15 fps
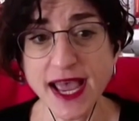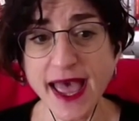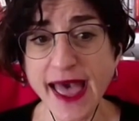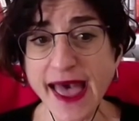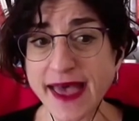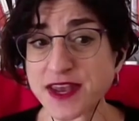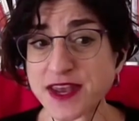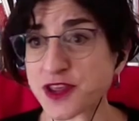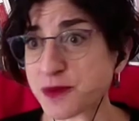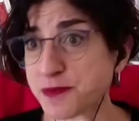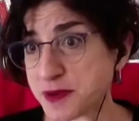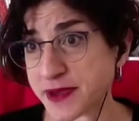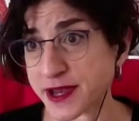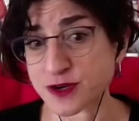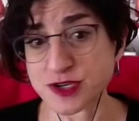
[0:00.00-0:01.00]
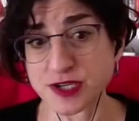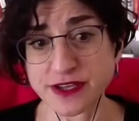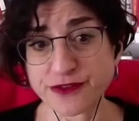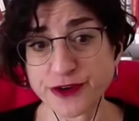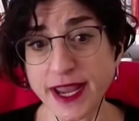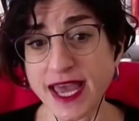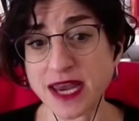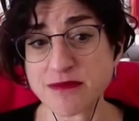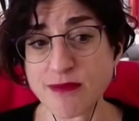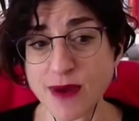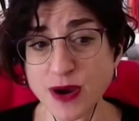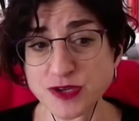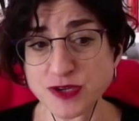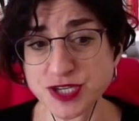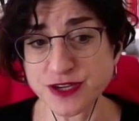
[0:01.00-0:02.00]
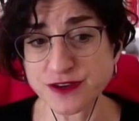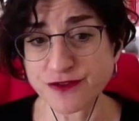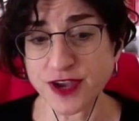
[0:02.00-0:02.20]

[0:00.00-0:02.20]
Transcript: had there been better delivery, and most of